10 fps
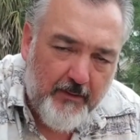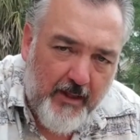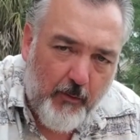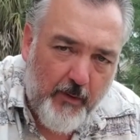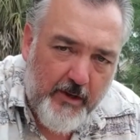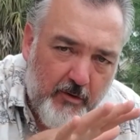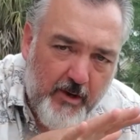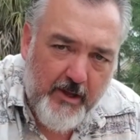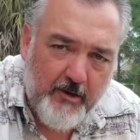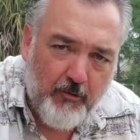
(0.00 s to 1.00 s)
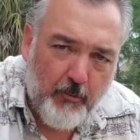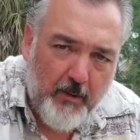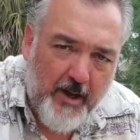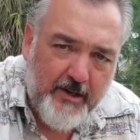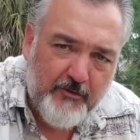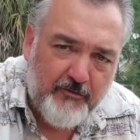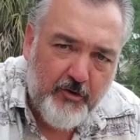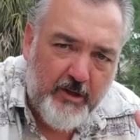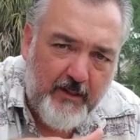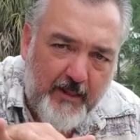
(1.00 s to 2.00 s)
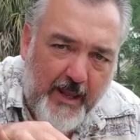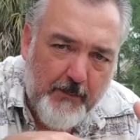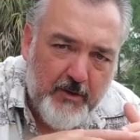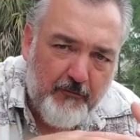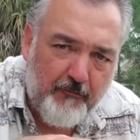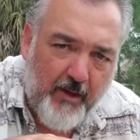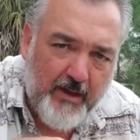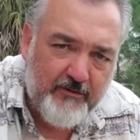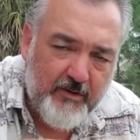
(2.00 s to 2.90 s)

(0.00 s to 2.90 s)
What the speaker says: That way you're not, your whole body, you're still getting the hammock effect.